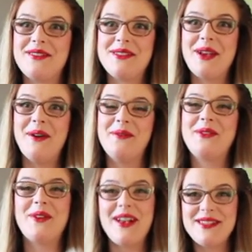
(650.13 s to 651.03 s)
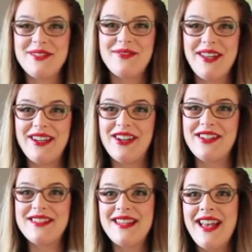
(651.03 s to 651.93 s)
So cross your
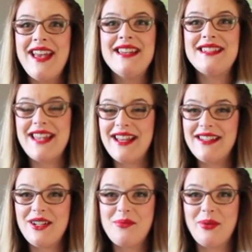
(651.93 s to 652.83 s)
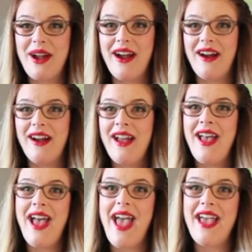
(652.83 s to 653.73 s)
fingers, say a little prayer,
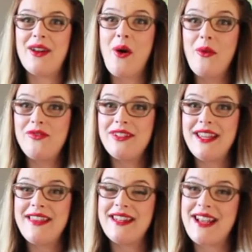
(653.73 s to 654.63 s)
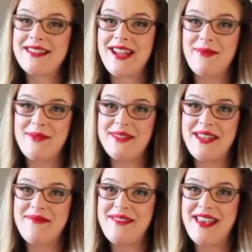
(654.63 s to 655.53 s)
and hopefully the next time you
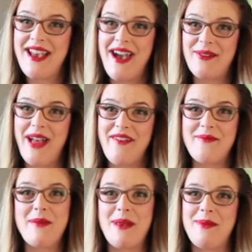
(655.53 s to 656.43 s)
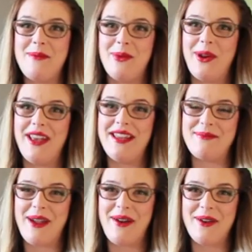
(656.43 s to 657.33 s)
see me, I will have my baby boy in
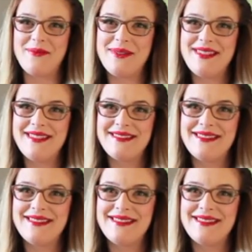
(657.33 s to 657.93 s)
my arms.